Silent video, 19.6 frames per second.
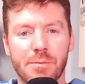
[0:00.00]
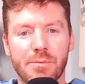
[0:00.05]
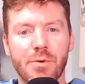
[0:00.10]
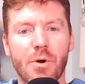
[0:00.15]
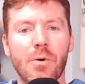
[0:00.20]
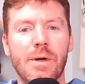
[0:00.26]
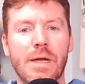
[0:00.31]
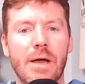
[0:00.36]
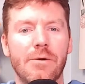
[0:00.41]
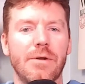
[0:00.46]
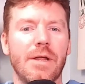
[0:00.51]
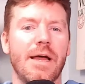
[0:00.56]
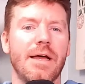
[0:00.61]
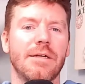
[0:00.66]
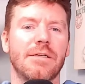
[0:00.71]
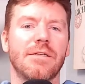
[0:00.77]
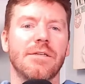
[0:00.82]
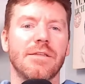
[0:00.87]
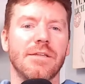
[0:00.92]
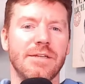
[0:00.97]
broke out
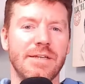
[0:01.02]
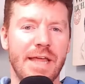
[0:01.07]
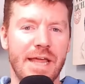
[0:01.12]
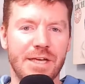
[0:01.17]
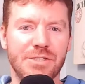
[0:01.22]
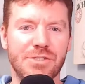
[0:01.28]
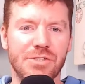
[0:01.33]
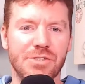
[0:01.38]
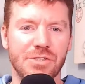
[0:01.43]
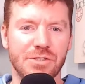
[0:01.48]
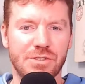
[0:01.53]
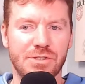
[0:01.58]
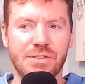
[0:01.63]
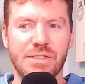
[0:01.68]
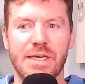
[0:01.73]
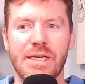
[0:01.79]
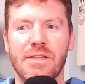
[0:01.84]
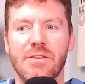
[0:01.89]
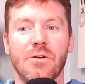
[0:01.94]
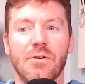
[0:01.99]
onto the national
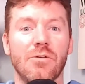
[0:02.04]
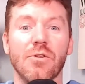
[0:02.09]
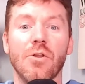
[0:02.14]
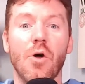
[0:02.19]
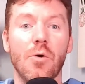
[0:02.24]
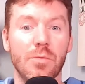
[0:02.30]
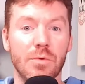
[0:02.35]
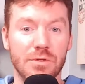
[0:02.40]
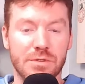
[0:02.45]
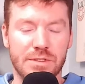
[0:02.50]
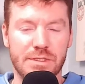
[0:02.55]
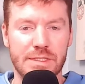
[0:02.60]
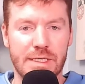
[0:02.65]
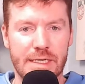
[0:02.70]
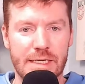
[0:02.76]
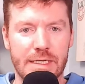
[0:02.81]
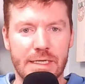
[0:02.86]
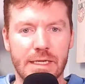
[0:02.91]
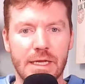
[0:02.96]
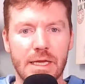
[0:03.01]
scene, the global
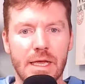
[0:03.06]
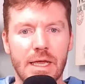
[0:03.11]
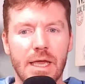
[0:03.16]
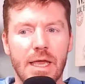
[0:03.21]
scene,